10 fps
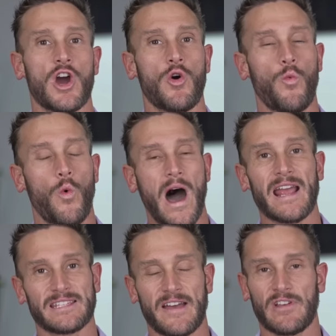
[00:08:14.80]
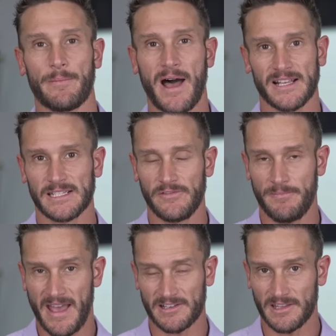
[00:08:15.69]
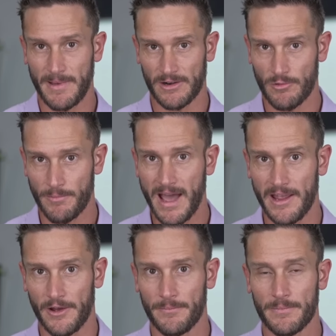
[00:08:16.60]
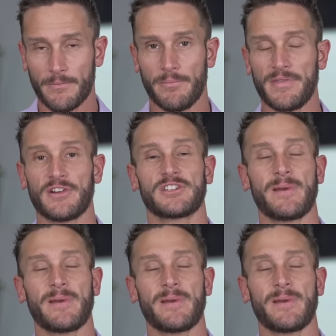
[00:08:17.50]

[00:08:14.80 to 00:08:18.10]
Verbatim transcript: know why it's having a positive impact on the microbiome, but there's